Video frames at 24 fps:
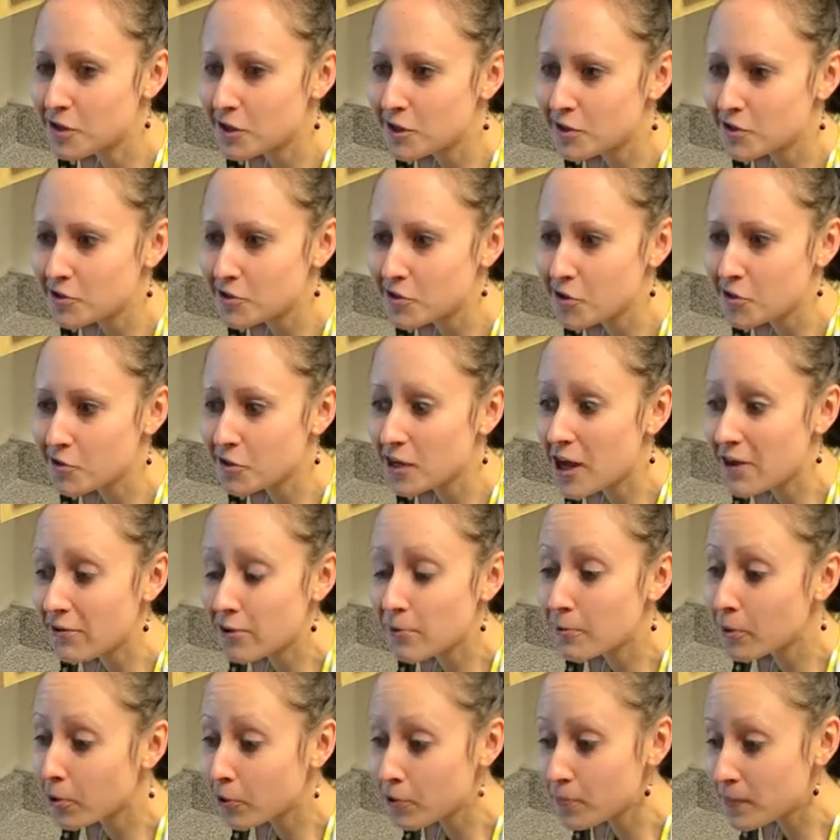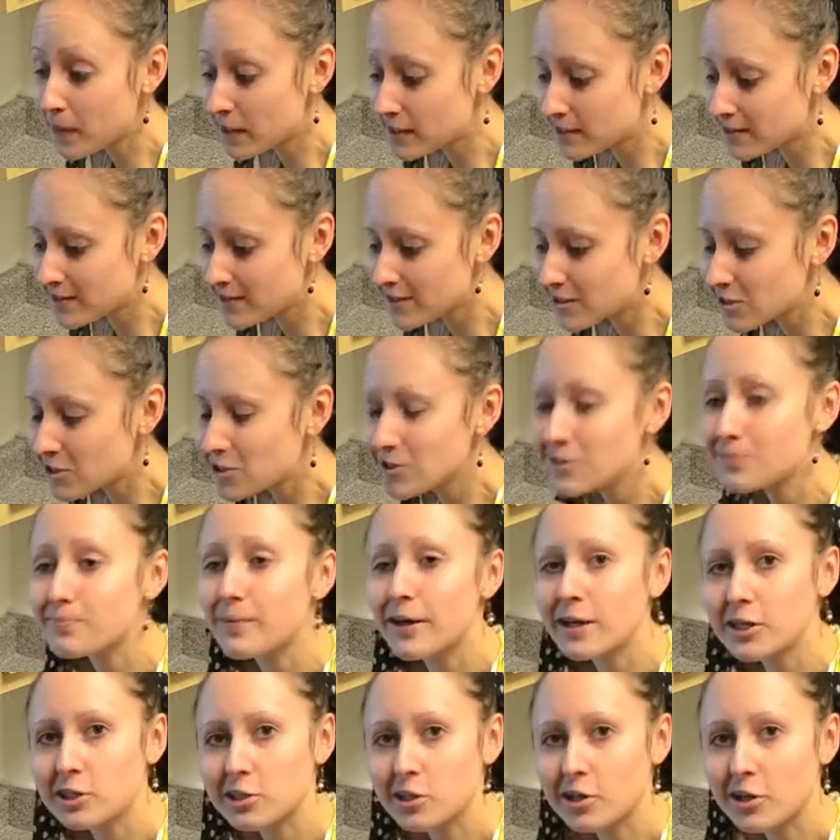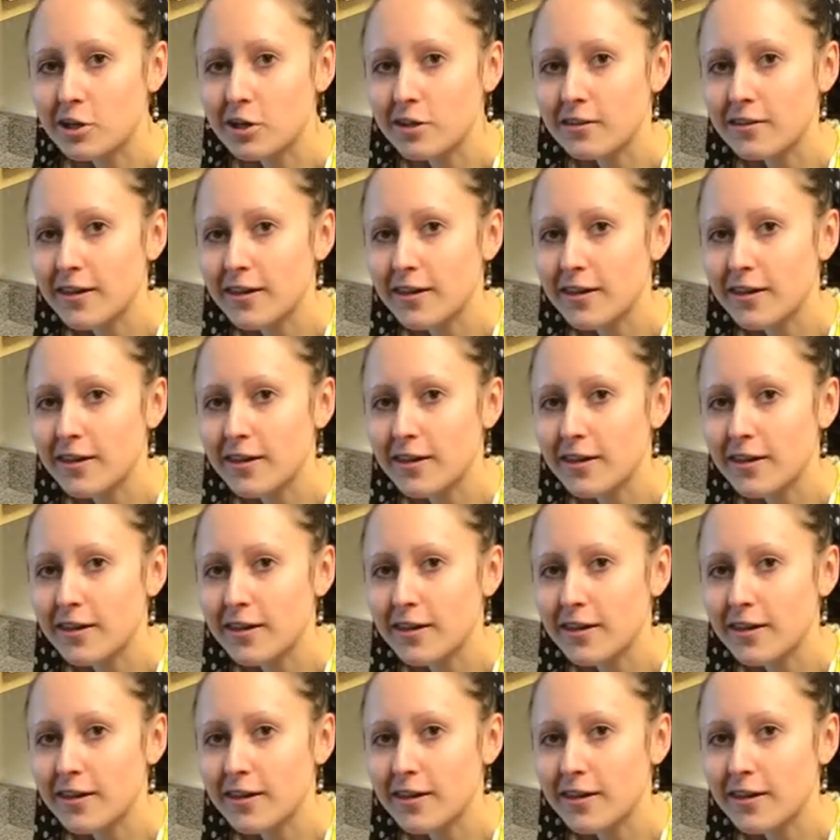So to cover both bases, just make sure